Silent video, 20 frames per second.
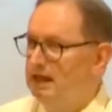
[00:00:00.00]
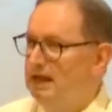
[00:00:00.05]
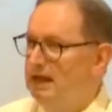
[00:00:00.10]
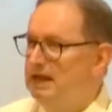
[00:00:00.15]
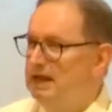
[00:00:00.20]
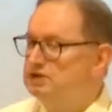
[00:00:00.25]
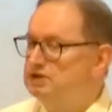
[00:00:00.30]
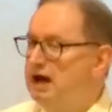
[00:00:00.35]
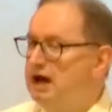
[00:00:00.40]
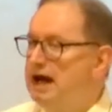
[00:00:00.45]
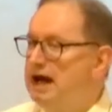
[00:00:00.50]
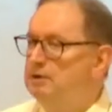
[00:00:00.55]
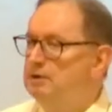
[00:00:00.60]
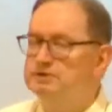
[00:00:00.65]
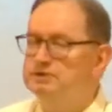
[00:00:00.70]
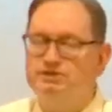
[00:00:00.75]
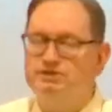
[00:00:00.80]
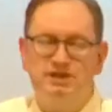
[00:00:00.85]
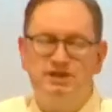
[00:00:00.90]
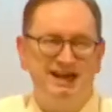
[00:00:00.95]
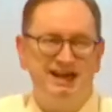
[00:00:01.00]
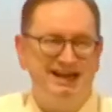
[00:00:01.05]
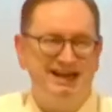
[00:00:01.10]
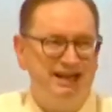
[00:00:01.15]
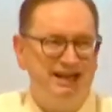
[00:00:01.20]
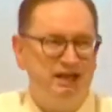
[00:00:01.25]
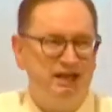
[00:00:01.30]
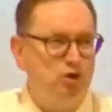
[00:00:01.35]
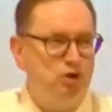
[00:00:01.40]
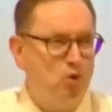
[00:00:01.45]
And so I would say
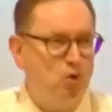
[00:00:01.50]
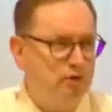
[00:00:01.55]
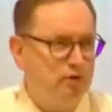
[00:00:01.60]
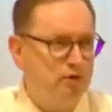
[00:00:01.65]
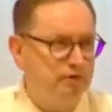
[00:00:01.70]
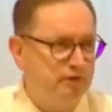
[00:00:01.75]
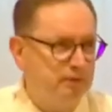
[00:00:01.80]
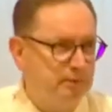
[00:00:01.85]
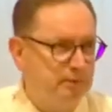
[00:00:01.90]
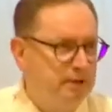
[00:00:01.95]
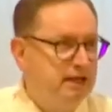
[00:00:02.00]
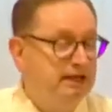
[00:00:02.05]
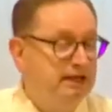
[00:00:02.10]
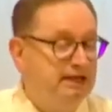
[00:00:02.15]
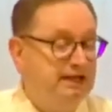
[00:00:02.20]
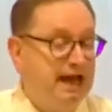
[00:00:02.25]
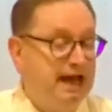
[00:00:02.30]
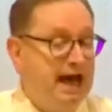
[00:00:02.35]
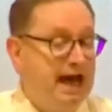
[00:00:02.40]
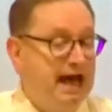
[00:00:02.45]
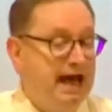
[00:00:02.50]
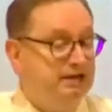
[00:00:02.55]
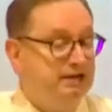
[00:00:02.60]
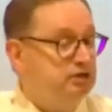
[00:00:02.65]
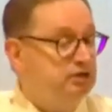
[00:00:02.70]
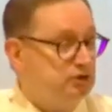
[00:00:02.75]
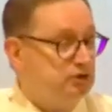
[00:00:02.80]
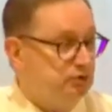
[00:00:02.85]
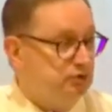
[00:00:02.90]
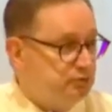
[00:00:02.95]
ignore them. Now, I
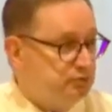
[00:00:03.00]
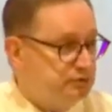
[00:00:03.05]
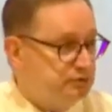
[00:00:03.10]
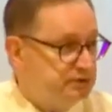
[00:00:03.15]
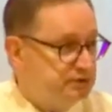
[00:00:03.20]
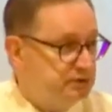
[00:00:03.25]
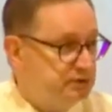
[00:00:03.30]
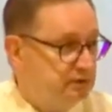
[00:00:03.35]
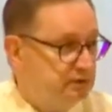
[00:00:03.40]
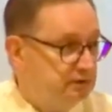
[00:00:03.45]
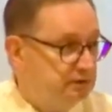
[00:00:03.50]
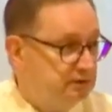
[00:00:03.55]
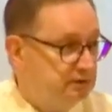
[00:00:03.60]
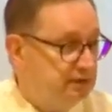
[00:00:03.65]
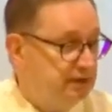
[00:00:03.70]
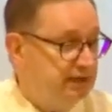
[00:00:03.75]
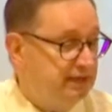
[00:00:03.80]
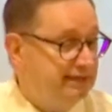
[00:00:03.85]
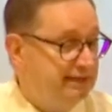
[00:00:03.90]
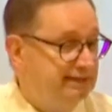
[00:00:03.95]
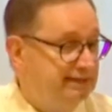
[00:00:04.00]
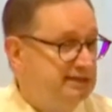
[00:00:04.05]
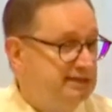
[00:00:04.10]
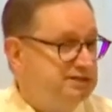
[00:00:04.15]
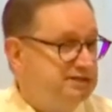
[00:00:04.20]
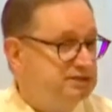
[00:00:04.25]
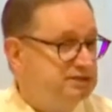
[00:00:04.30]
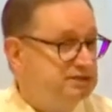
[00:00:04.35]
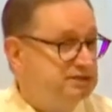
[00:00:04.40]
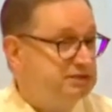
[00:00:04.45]
use the
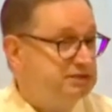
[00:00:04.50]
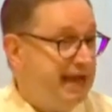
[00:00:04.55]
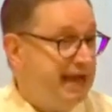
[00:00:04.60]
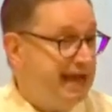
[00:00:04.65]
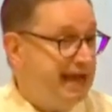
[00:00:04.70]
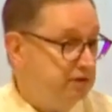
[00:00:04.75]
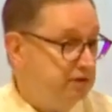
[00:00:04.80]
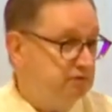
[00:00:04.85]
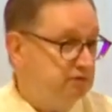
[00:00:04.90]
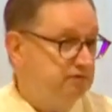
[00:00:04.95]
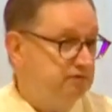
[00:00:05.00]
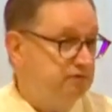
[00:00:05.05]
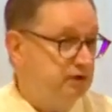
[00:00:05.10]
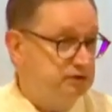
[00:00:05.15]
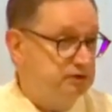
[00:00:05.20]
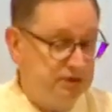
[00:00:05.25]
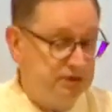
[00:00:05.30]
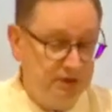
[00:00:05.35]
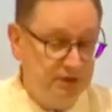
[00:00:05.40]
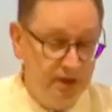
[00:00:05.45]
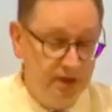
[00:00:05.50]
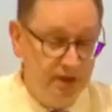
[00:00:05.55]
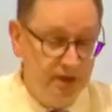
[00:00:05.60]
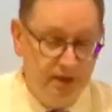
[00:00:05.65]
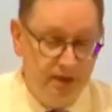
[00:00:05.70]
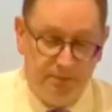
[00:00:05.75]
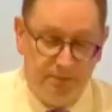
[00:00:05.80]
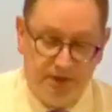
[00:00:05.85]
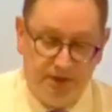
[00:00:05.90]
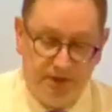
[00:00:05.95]
English Standard Version
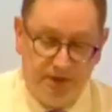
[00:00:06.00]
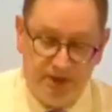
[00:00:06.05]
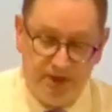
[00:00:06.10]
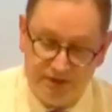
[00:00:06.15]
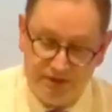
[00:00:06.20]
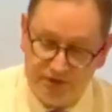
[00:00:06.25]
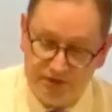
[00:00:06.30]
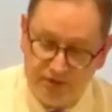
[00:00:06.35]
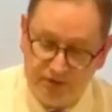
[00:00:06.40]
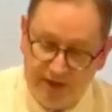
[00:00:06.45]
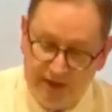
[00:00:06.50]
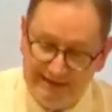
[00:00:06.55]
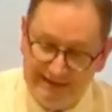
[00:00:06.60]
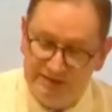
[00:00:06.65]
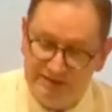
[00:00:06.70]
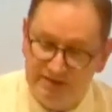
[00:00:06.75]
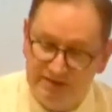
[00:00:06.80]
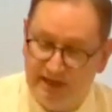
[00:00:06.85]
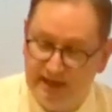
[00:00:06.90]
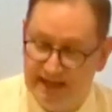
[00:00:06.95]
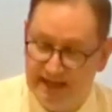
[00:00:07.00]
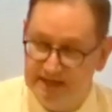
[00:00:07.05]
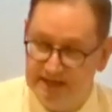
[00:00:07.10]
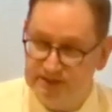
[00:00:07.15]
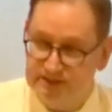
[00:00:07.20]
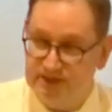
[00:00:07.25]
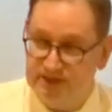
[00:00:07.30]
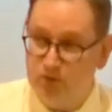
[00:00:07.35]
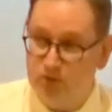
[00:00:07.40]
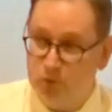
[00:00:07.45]
because it
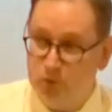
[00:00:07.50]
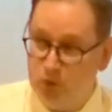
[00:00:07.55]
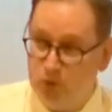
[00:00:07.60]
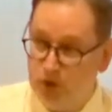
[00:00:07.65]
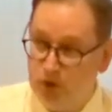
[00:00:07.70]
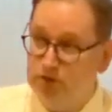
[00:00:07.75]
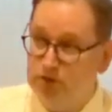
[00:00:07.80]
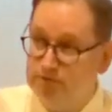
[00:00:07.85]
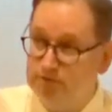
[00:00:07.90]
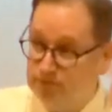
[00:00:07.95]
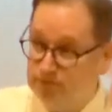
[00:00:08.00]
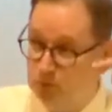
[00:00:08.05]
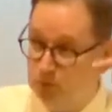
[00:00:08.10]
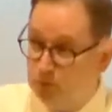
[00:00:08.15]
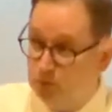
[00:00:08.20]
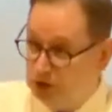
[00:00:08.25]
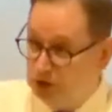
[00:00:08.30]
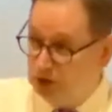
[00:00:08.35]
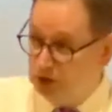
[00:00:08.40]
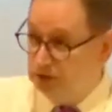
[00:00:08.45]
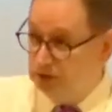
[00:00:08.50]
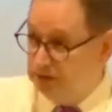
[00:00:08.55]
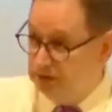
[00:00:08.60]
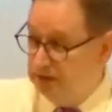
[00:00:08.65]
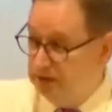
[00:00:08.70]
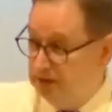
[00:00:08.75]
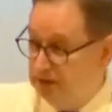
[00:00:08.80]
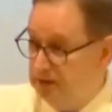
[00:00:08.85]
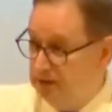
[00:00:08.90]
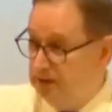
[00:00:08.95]
translates it word for
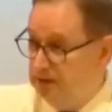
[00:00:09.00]
word.